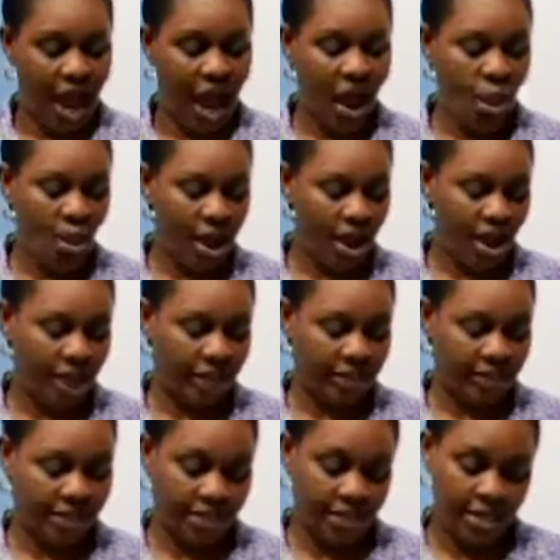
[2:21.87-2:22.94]
Why,
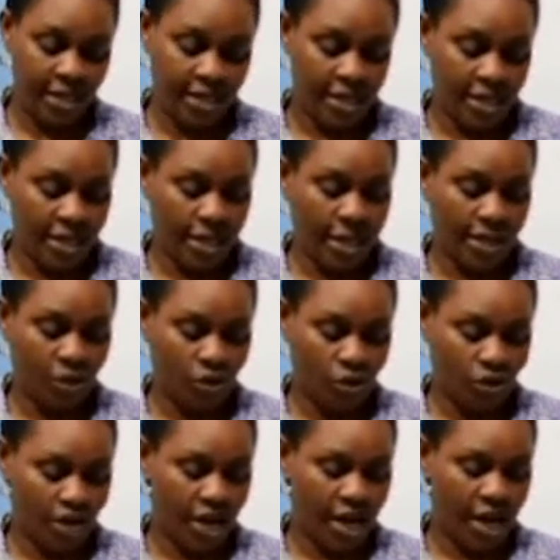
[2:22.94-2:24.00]
Auntie?
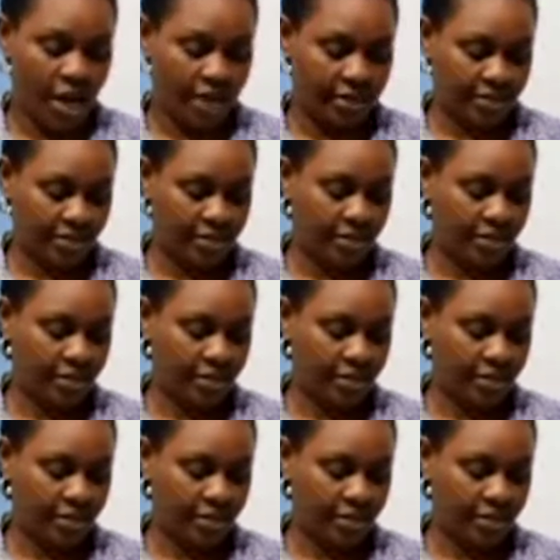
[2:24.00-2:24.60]
Njoki asks.